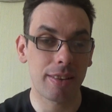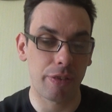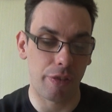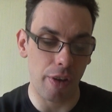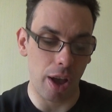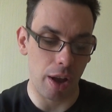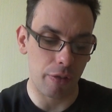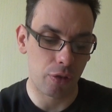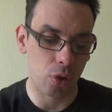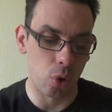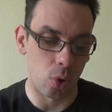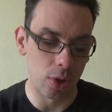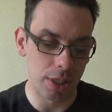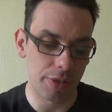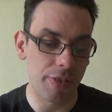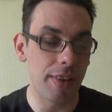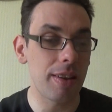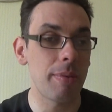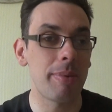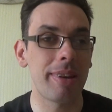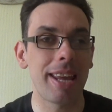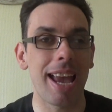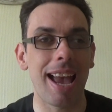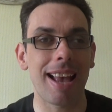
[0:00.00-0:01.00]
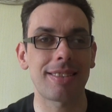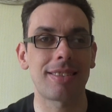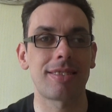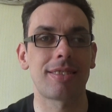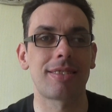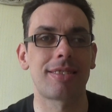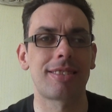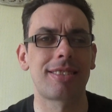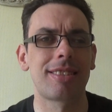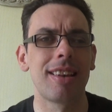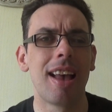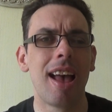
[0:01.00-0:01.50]
For, of course, if anybody
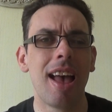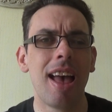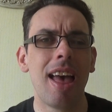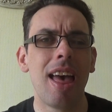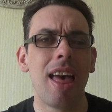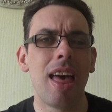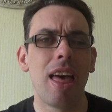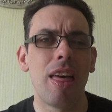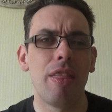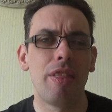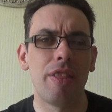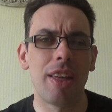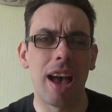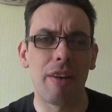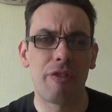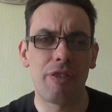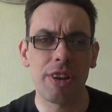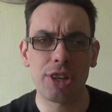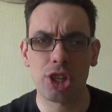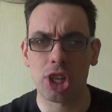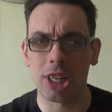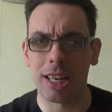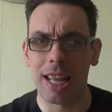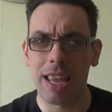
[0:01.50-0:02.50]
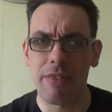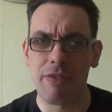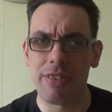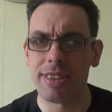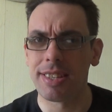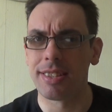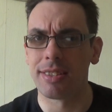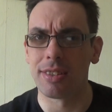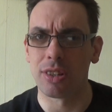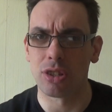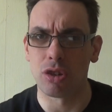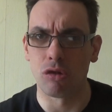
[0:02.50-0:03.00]
asks, officially
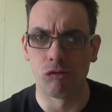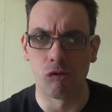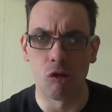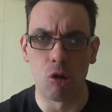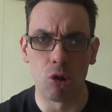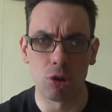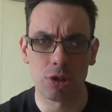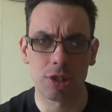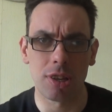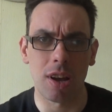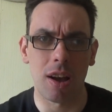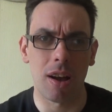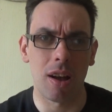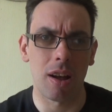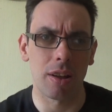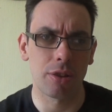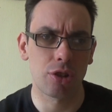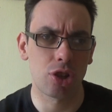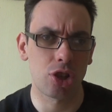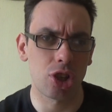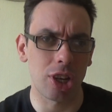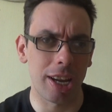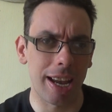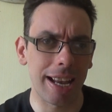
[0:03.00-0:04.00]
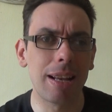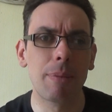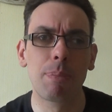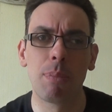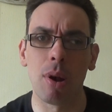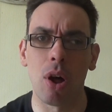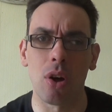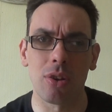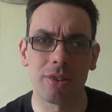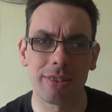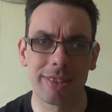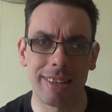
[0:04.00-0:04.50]
this is just a Rorschach
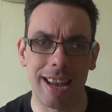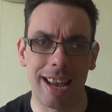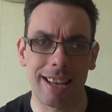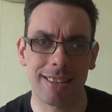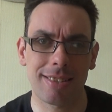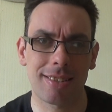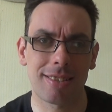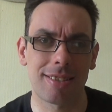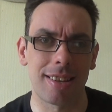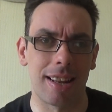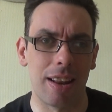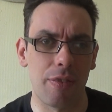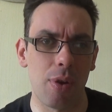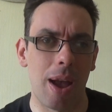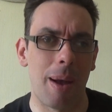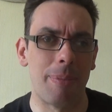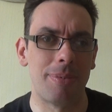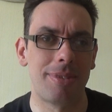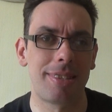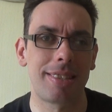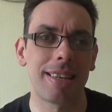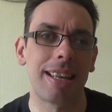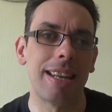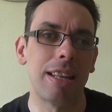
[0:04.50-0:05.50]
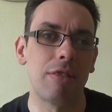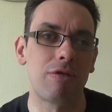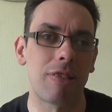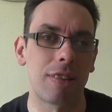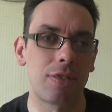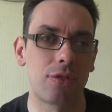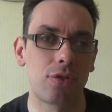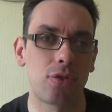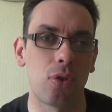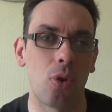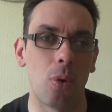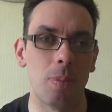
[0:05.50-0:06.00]
inkblot test, and if you haven't seen any
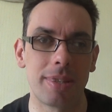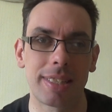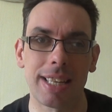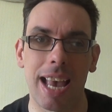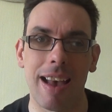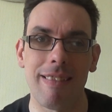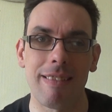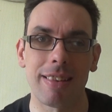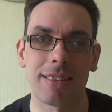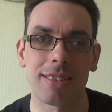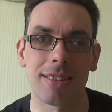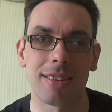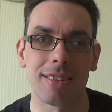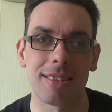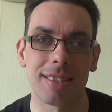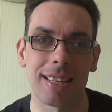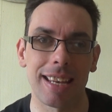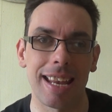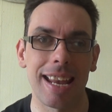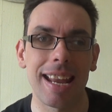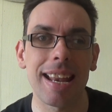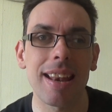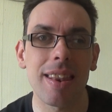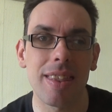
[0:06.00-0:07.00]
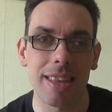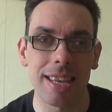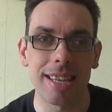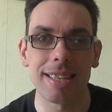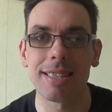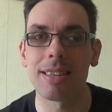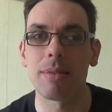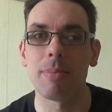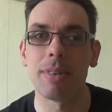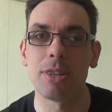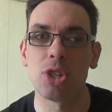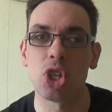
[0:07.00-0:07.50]
Transformers characters in
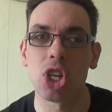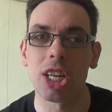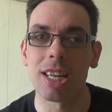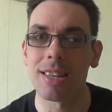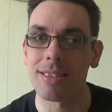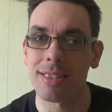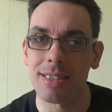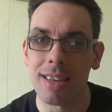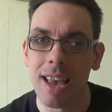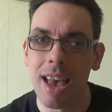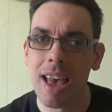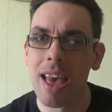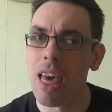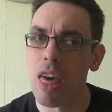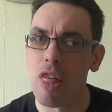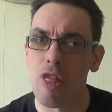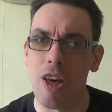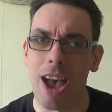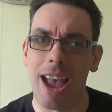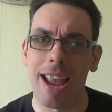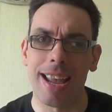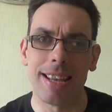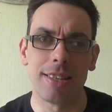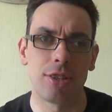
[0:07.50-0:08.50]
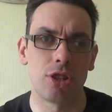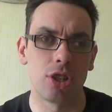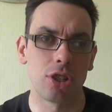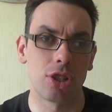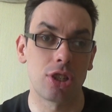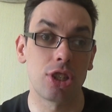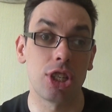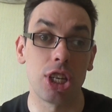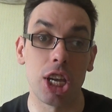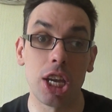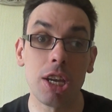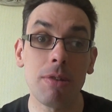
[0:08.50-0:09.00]
these images, that is
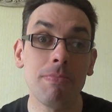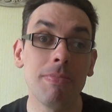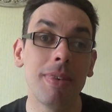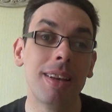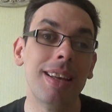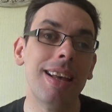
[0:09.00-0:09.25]
just you.